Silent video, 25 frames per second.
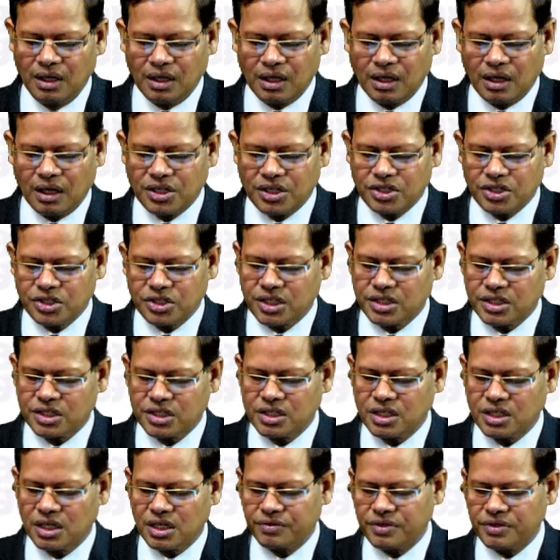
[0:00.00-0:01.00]
Construction
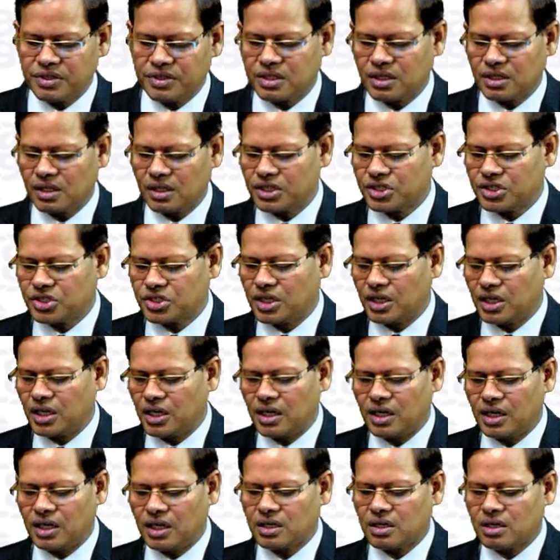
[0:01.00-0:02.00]
service listed
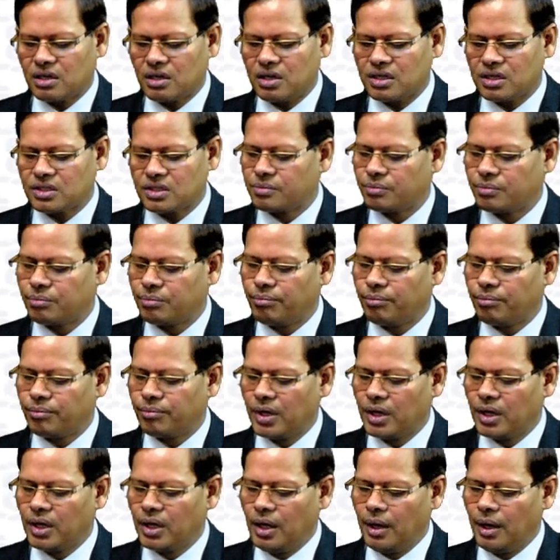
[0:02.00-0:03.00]
under clause
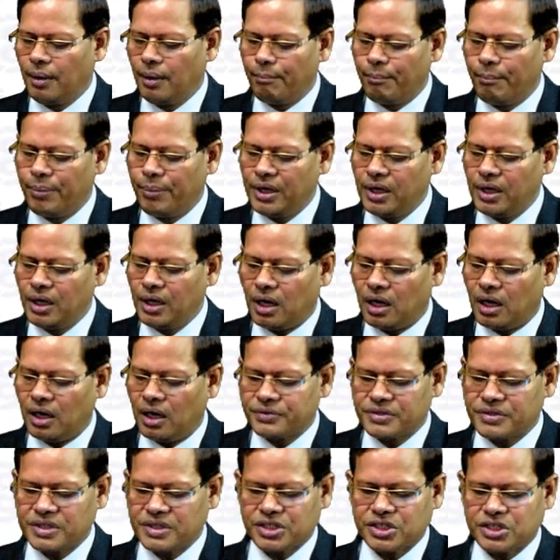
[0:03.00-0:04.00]
B of
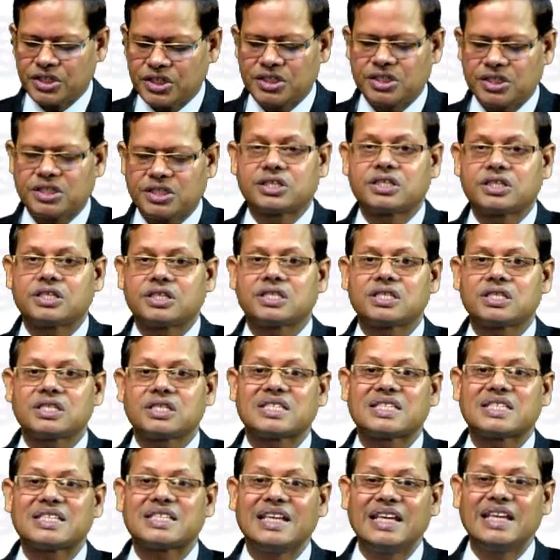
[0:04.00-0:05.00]
section
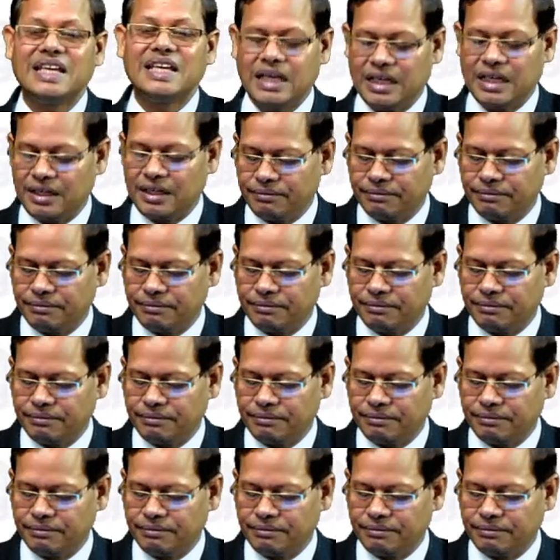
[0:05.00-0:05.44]
66E,